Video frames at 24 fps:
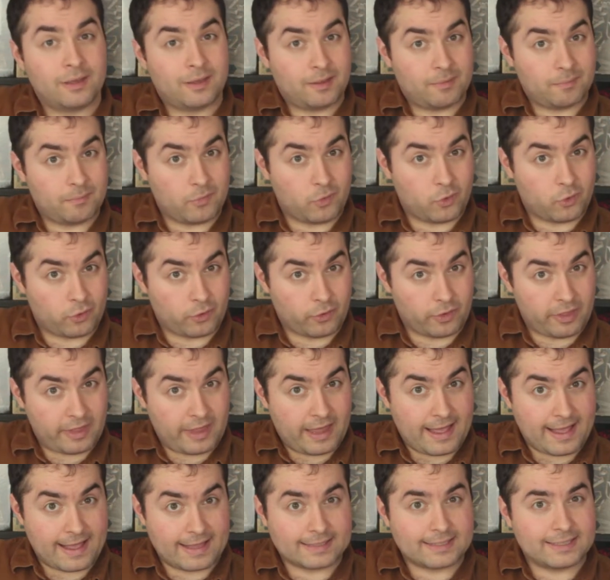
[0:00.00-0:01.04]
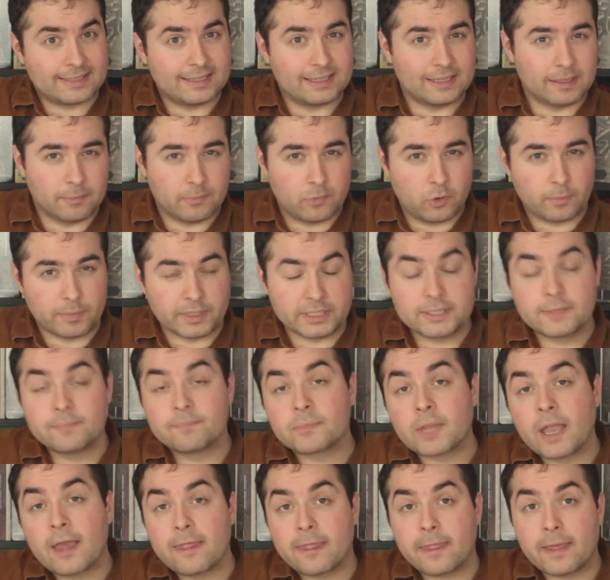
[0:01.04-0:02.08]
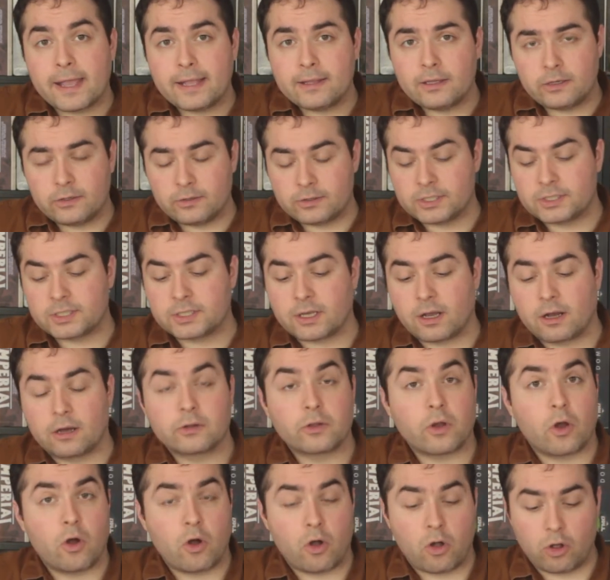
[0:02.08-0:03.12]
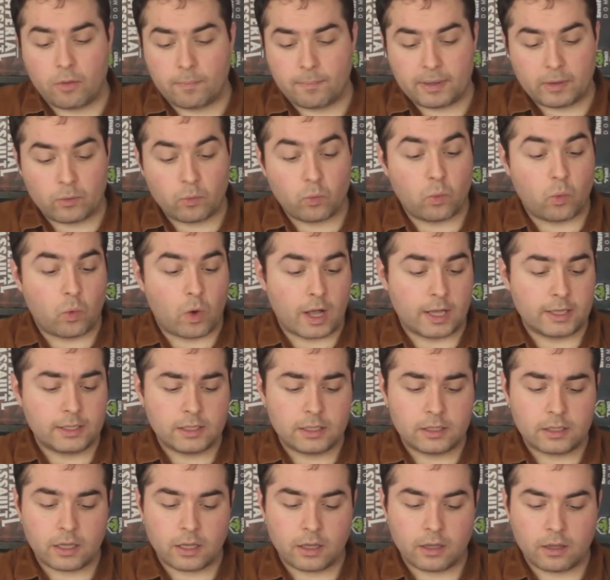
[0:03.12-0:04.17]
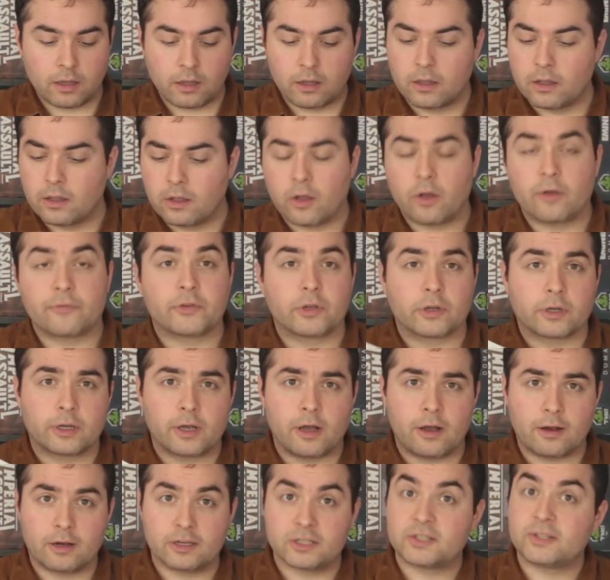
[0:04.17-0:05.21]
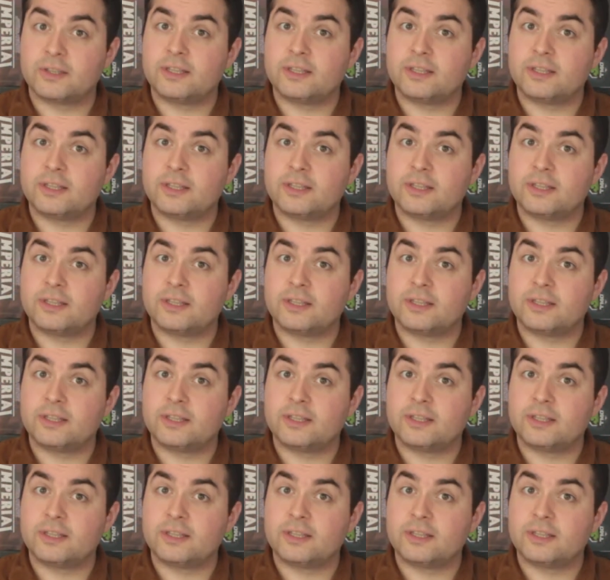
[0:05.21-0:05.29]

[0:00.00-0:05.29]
More on that in a moment. Then you discard all but one of your cards.